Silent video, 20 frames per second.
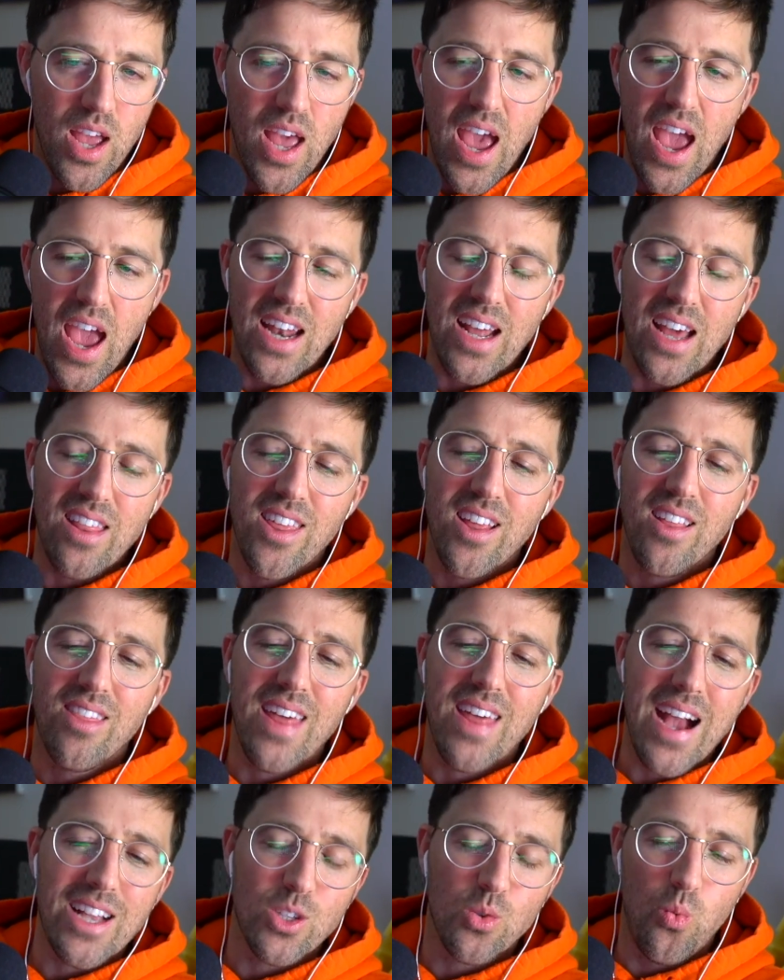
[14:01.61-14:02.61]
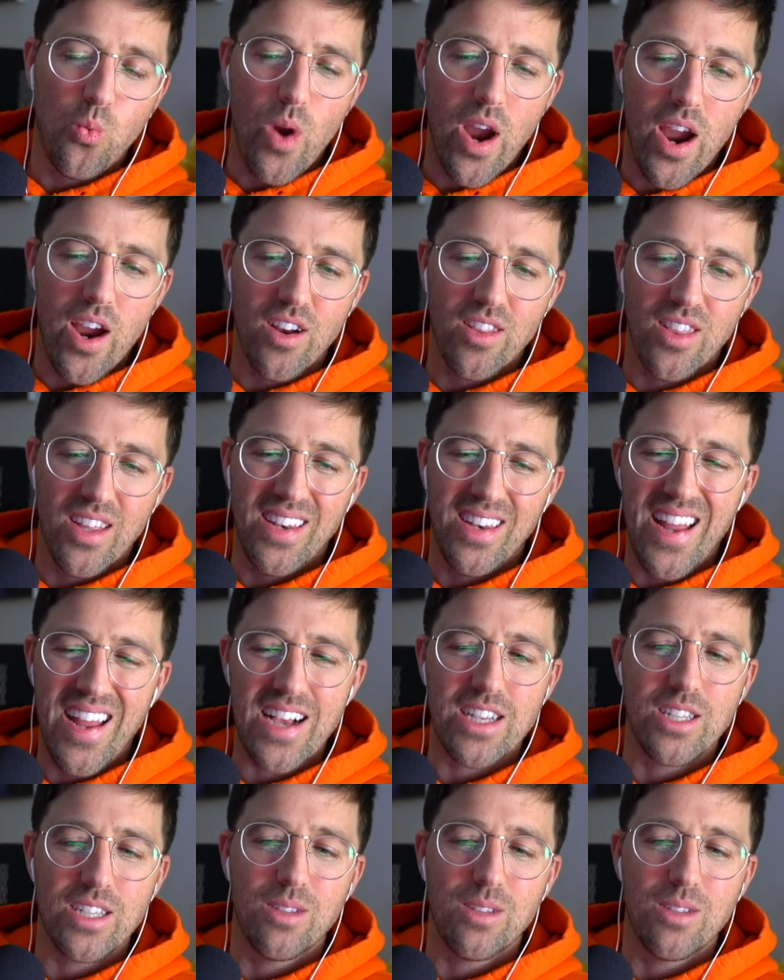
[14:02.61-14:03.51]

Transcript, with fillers: And I think that's where the next